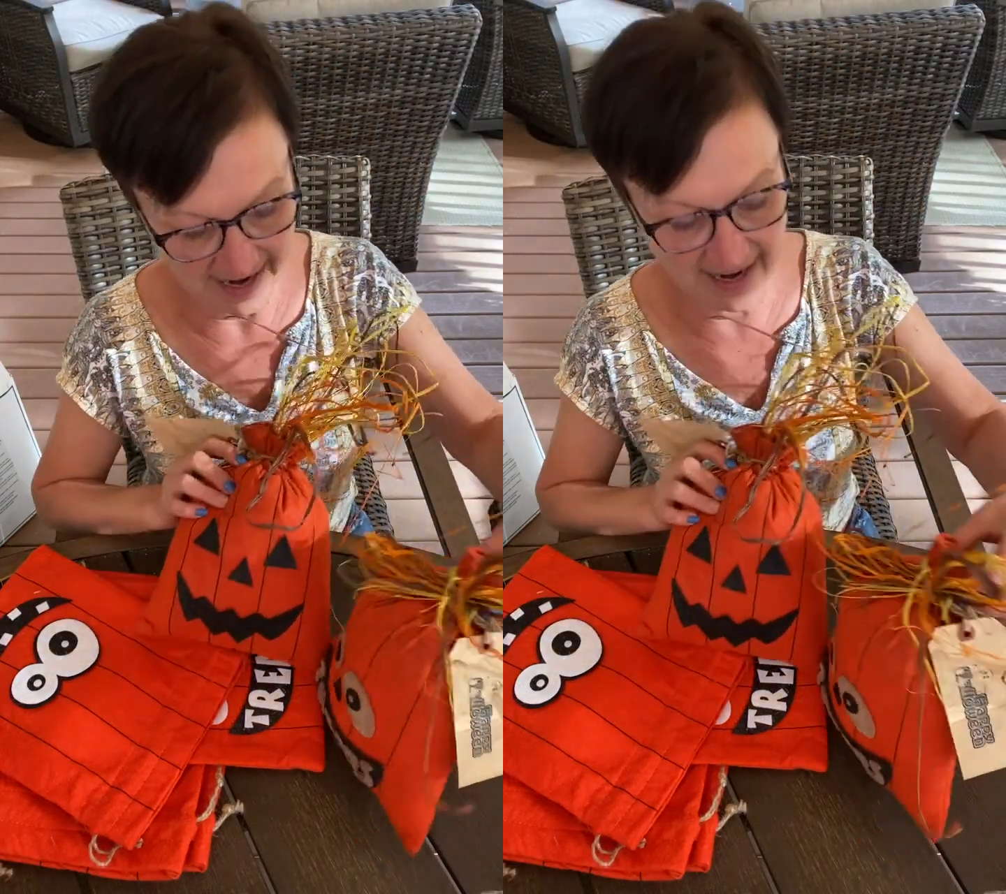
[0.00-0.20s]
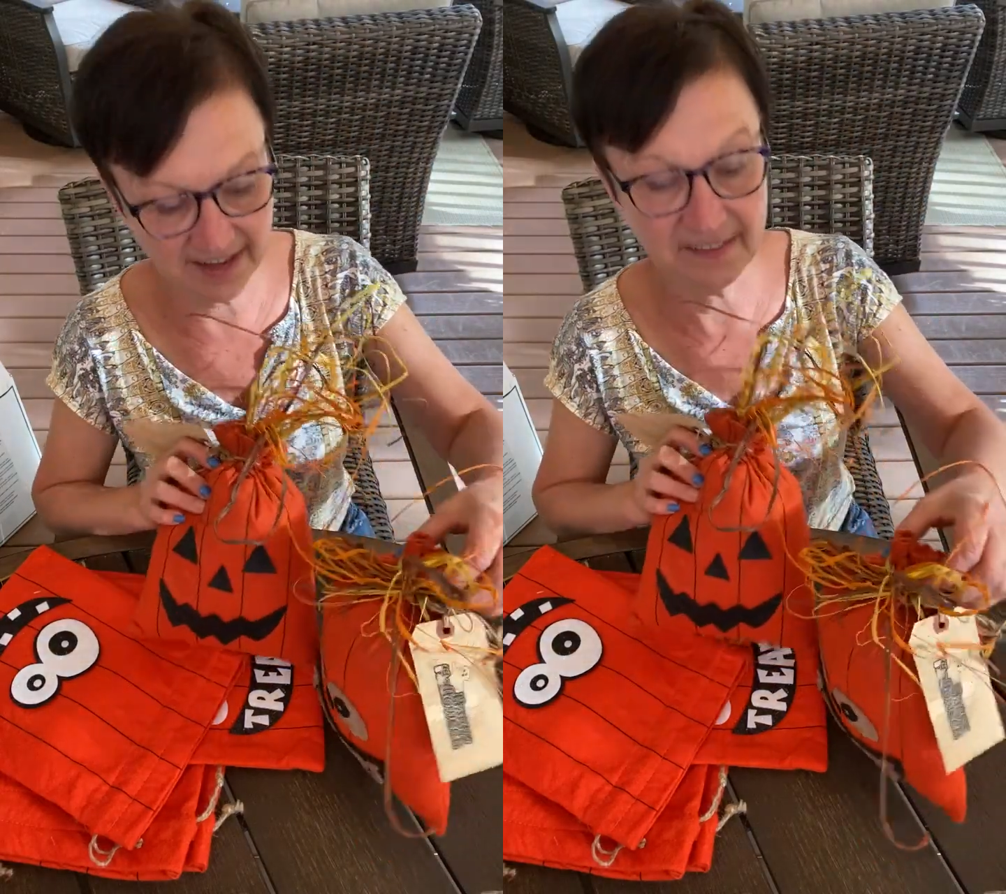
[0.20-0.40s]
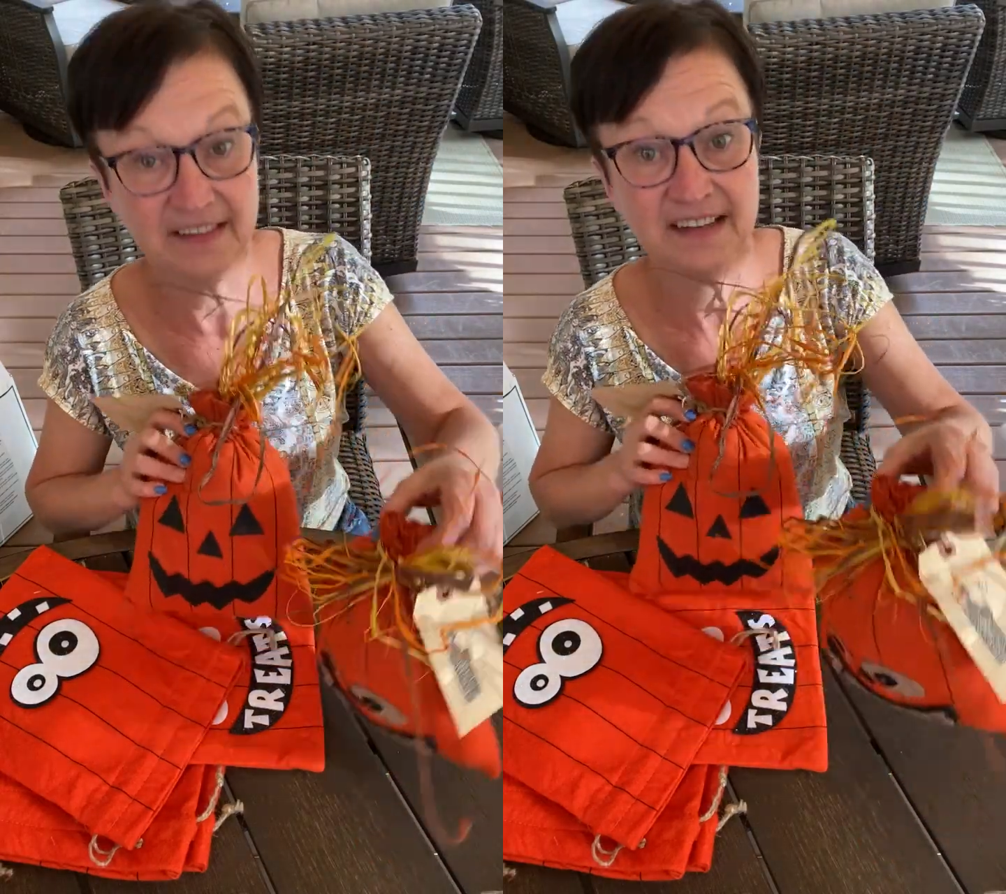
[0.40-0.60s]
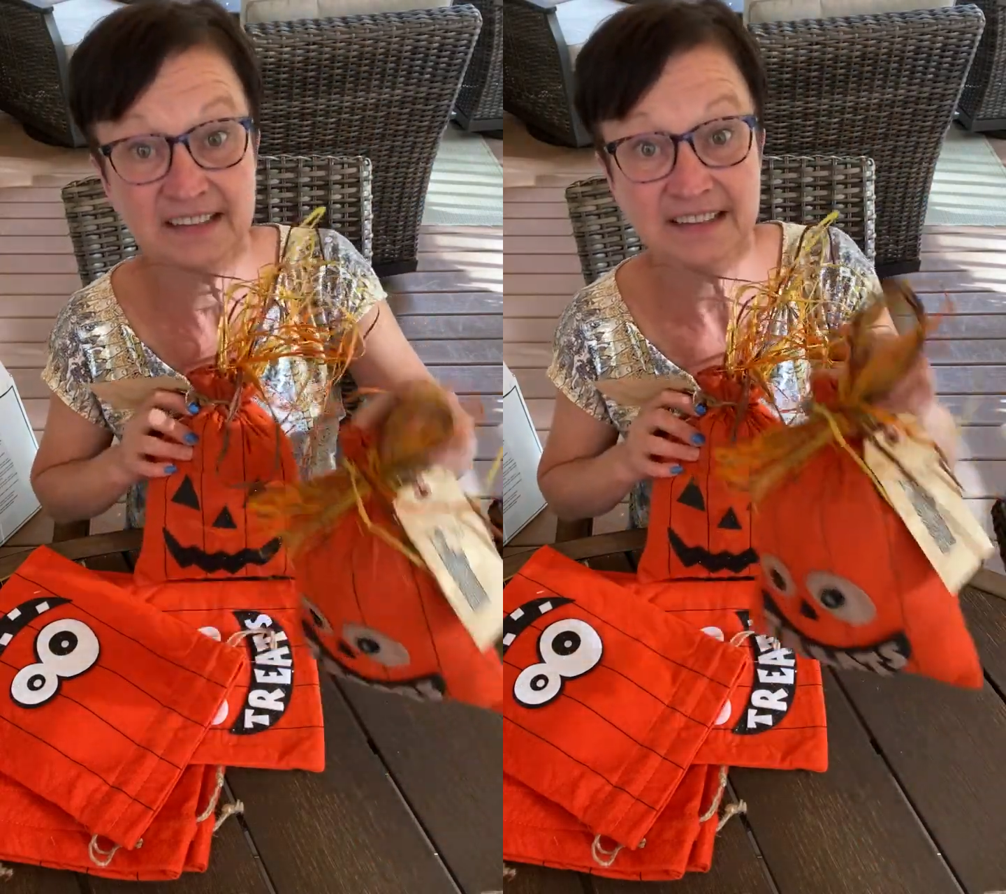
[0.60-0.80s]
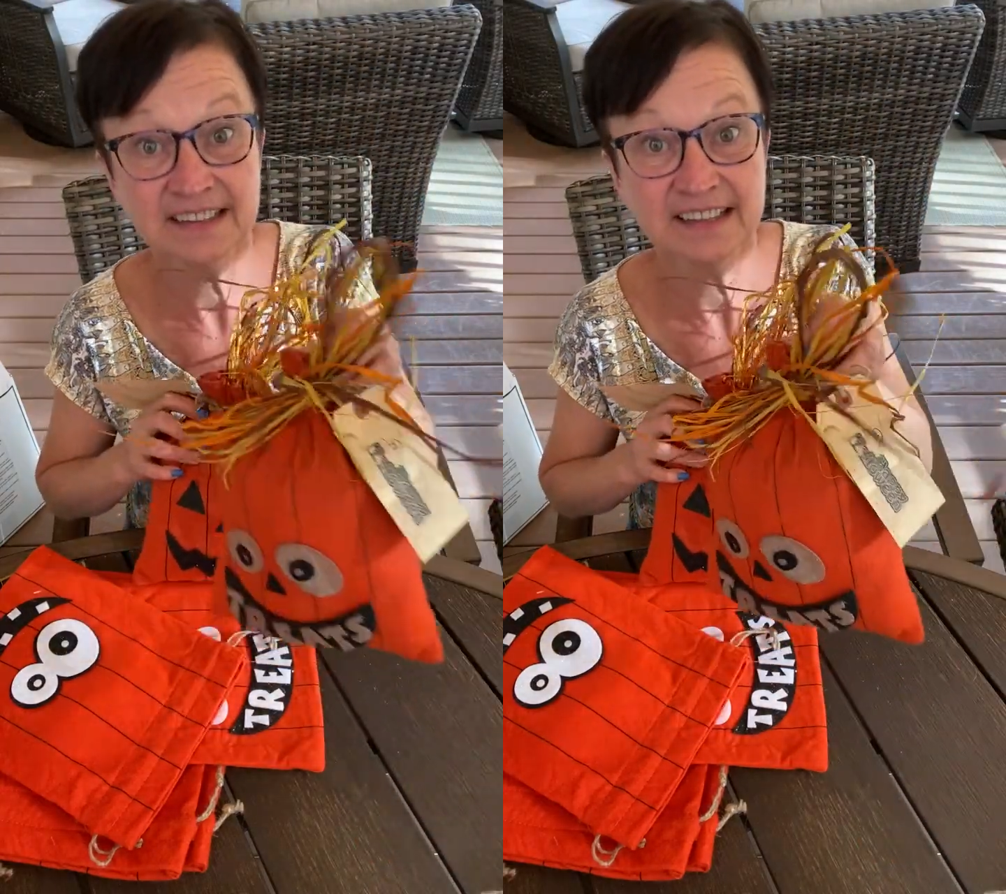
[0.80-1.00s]
And
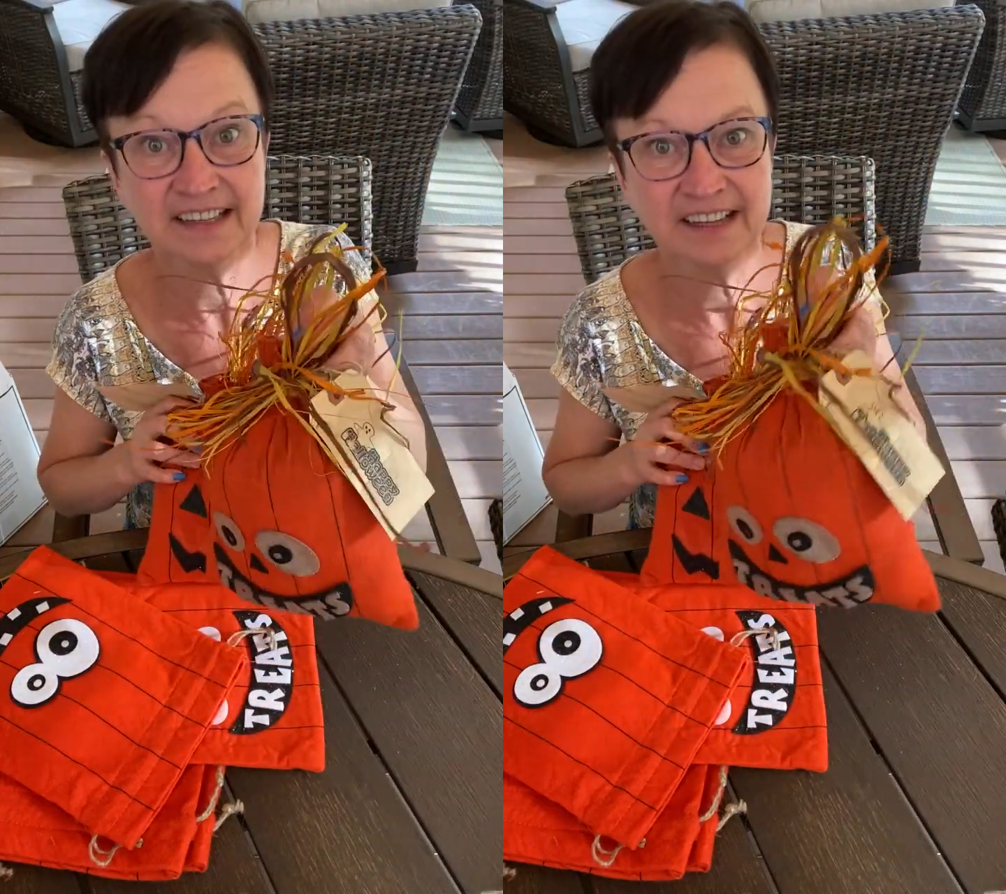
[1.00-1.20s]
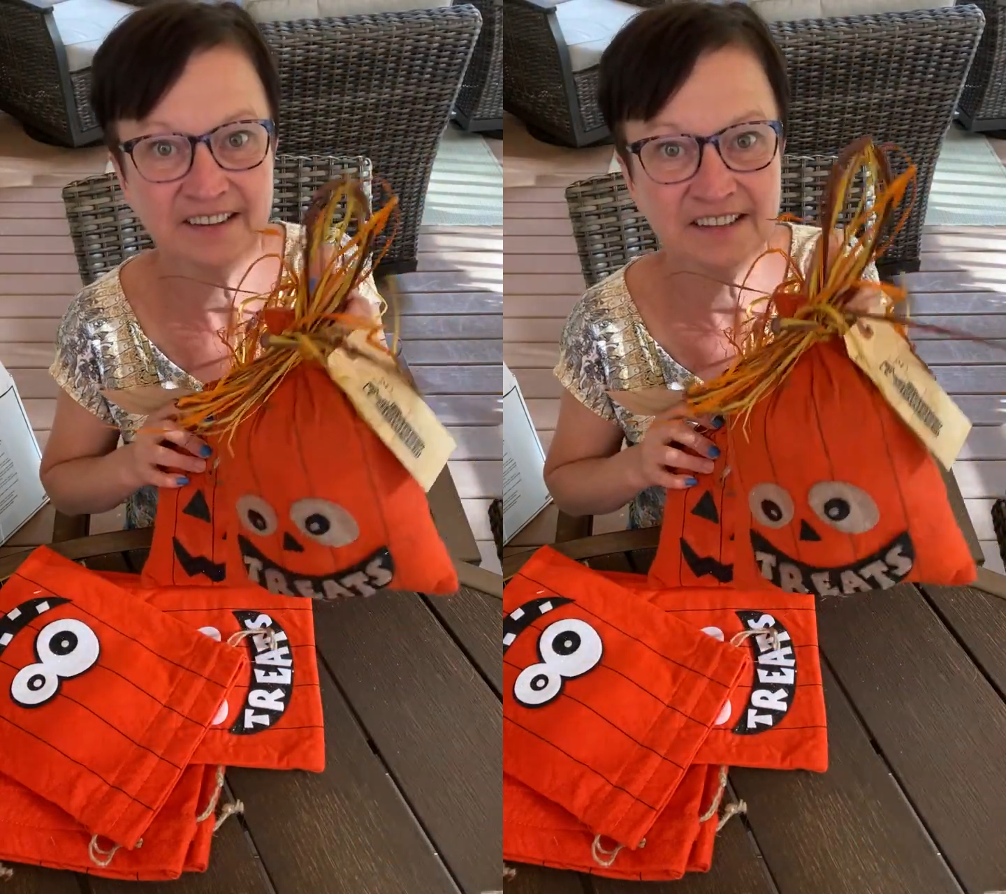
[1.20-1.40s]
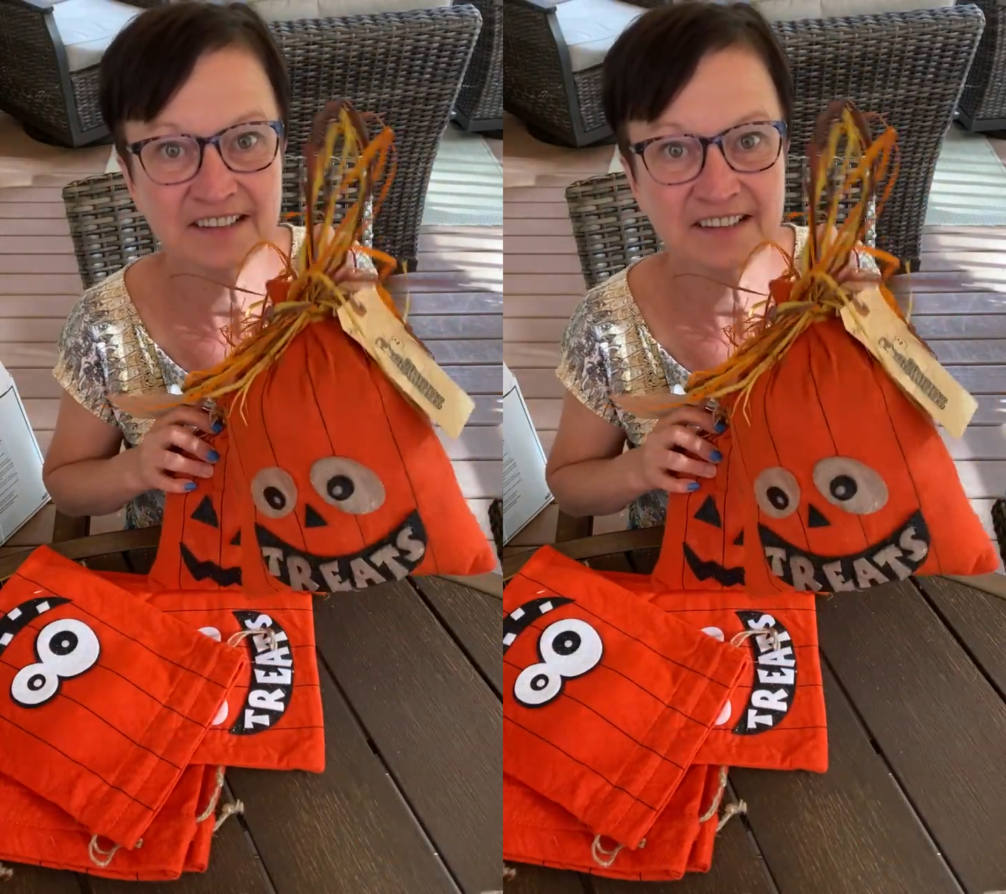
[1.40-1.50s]
here's